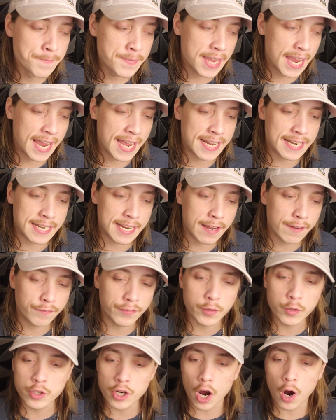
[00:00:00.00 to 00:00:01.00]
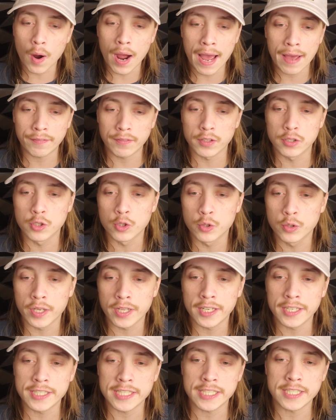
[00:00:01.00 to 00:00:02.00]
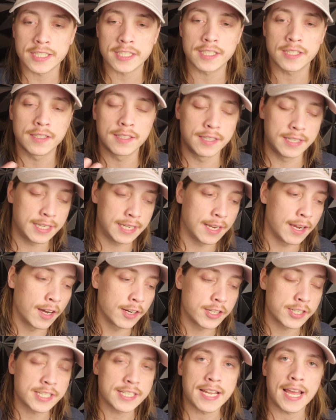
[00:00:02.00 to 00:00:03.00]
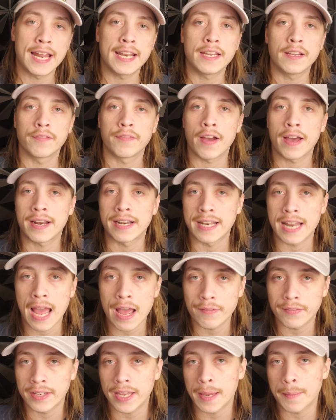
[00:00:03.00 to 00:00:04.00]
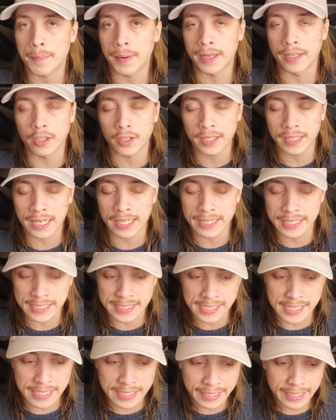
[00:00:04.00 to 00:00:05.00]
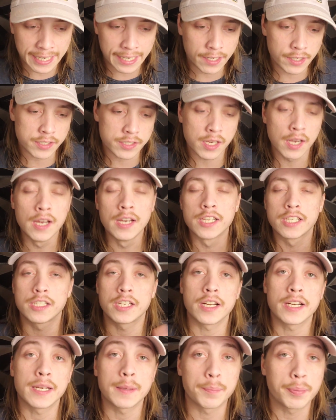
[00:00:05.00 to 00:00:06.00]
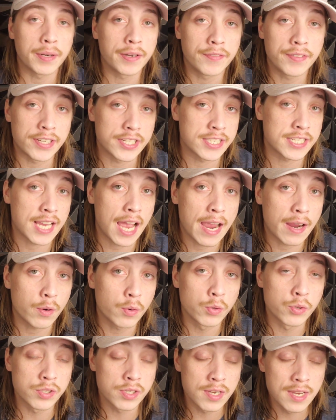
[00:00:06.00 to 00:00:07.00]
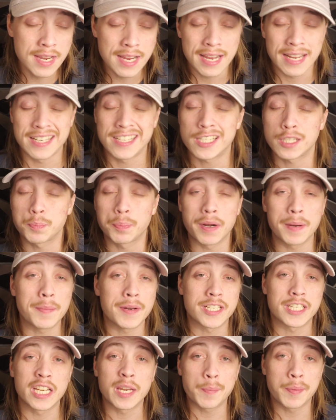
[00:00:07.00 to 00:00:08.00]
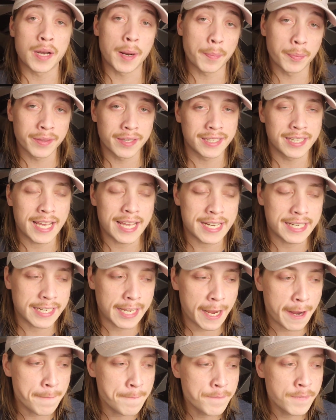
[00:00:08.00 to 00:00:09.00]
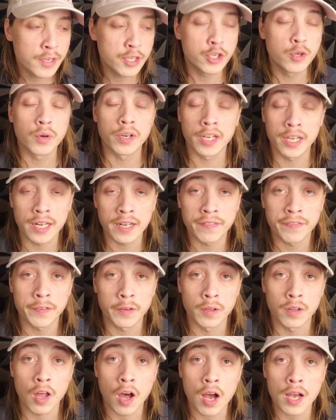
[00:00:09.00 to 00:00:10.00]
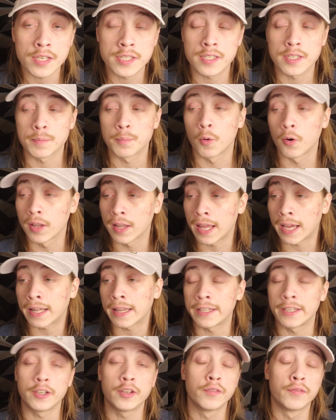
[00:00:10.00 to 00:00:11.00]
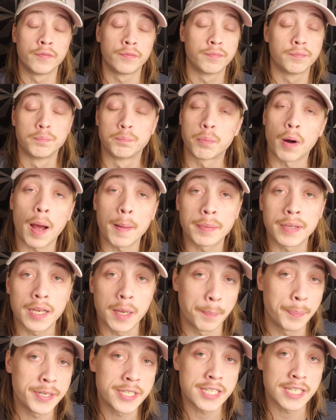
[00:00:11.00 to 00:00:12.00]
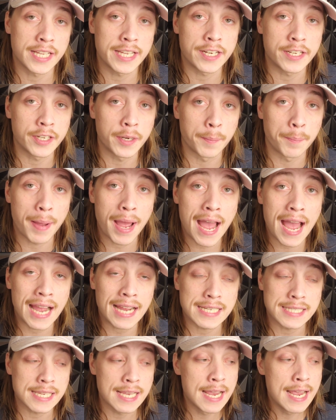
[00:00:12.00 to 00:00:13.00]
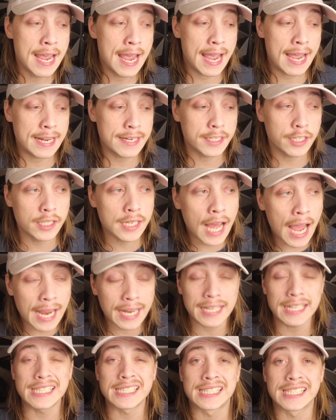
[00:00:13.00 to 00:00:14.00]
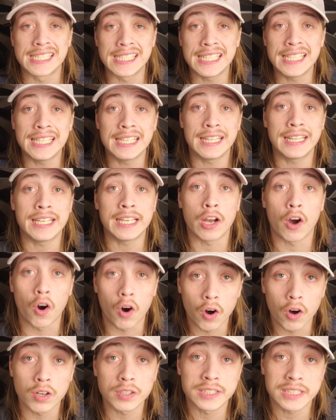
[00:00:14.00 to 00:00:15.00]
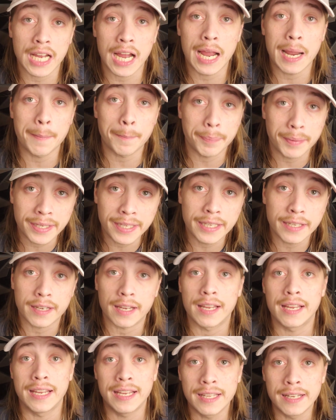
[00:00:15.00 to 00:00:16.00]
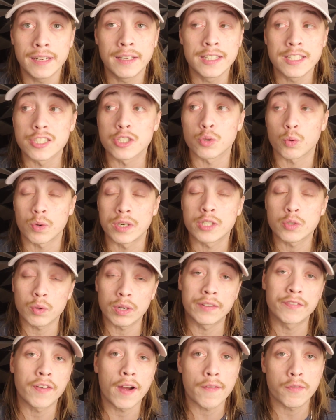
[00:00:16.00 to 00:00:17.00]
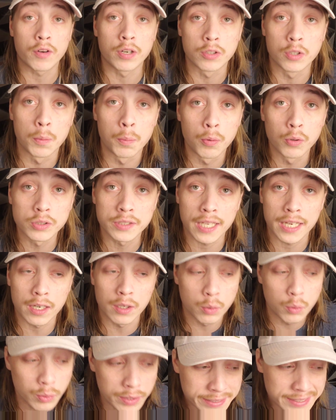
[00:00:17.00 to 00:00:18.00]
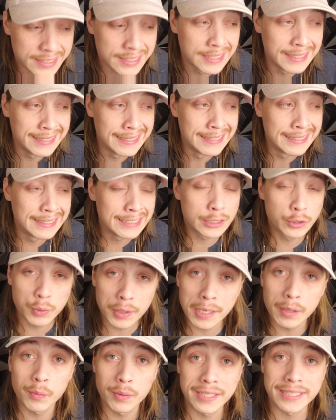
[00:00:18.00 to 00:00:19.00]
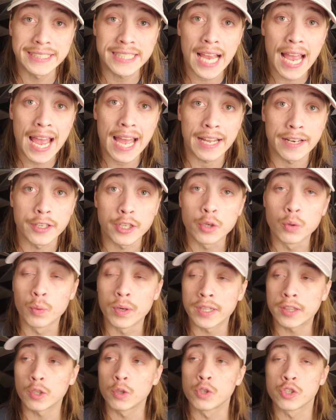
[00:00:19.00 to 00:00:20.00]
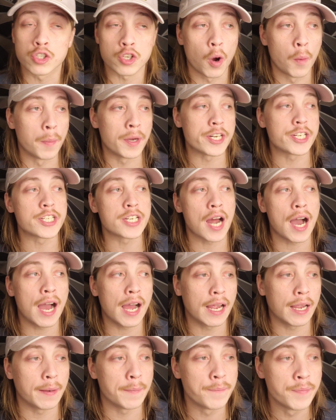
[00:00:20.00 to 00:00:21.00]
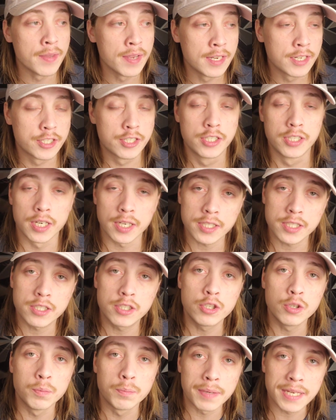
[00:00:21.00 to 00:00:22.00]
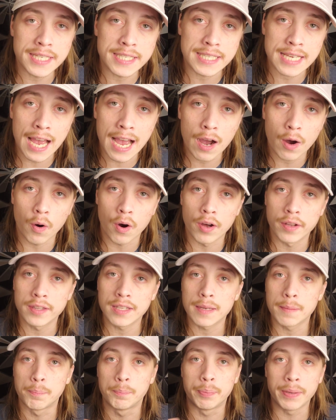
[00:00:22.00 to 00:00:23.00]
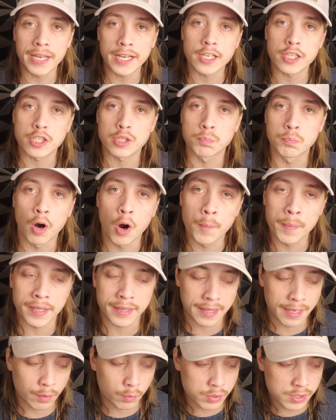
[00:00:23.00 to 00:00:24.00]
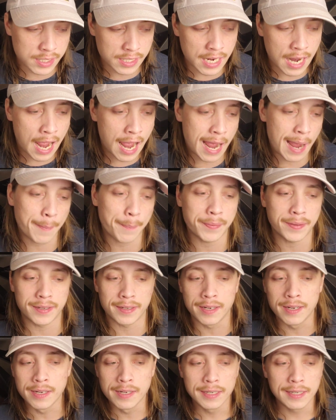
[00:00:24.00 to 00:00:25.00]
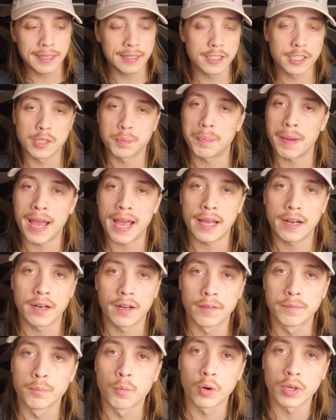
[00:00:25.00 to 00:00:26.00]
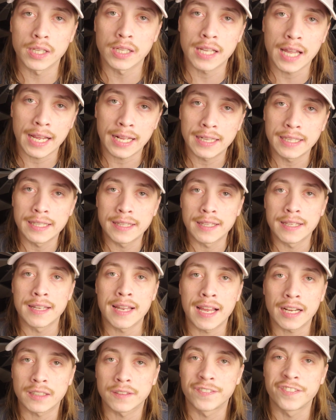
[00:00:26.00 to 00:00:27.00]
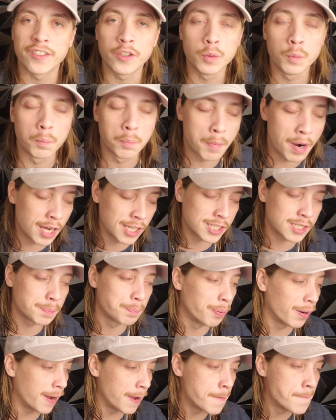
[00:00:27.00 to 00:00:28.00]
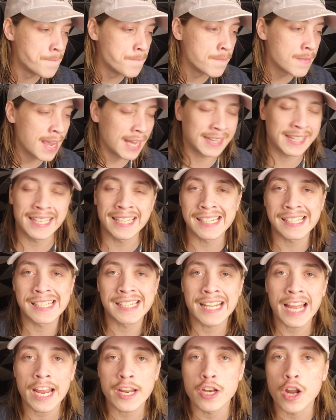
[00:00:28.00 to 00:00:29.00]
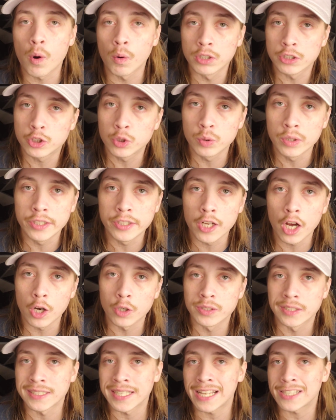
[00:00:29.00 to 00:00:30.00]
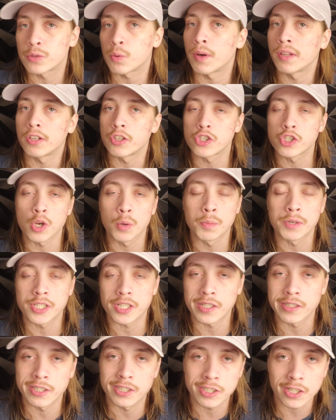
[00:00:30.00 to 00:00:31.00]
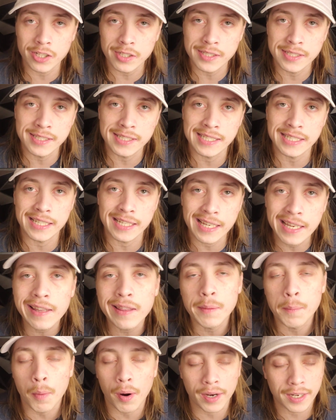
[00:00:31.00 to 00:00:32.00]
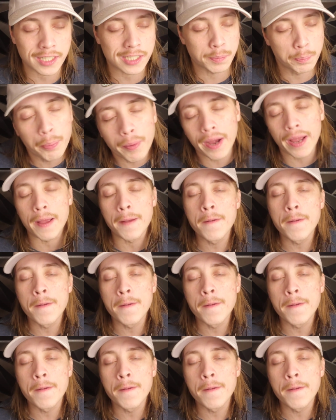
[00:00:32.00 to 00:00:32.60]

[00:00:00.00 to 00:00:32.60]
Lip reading: And if you don't have the due diligence, the understanding of how to navigate by looking at these indicators, studying previous cycles, and just pretty much keeping up with the day-to-day, you are going to feel lost. More than likely, you've probably capitulated your bags, and you're not going to see the all-time peak in this 2025 crypto bull cycle, which is really, really sad. You went through so much time just to miss out on the biggest moment that was going to happen in a span of more than likely the next few months. But at the end of the day, no one truly knows, and that's why there's so much uncertainty in the markets. But